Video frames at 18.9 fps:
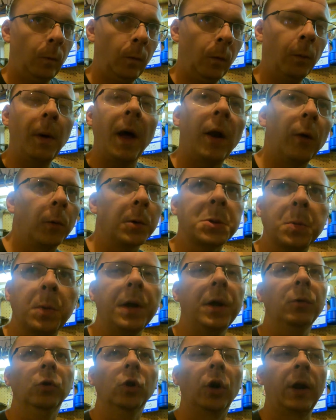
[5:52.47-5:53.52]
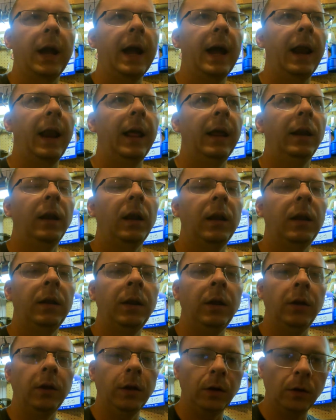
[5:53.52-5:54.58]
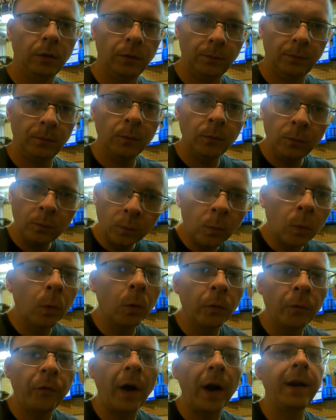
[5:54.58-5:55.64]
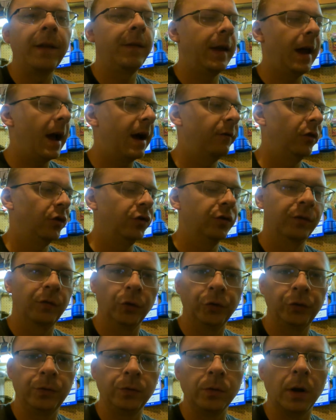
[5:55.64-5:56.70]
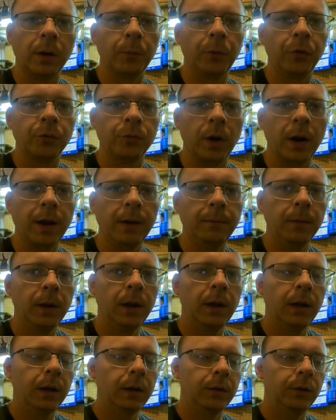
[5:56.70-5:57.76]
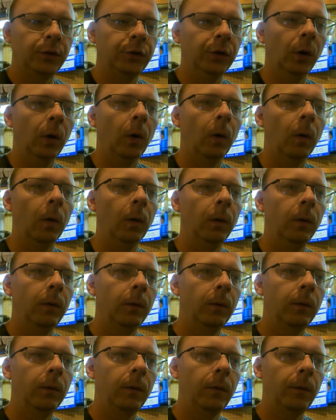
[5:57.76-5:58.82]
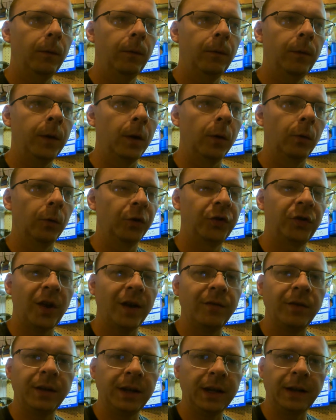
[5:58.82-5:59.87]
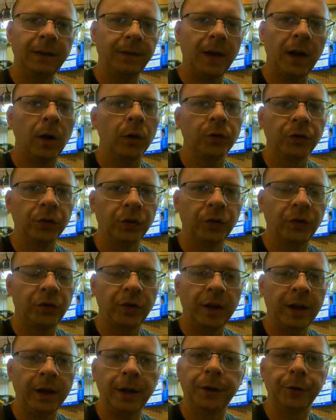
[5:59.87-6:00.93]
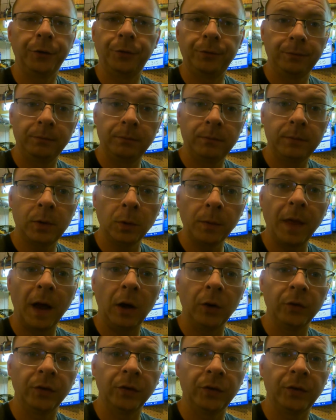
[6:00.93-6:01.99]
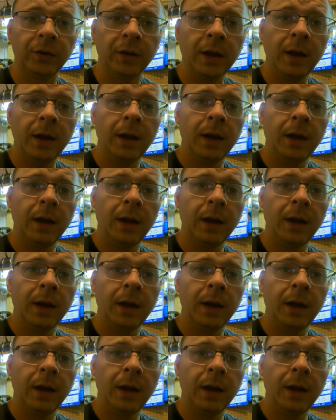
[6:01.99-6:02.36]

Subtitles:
No matter which way you look at it, we're finding the average of those two numbers, right? So, you know, 17 thousandths and 2 thousandths.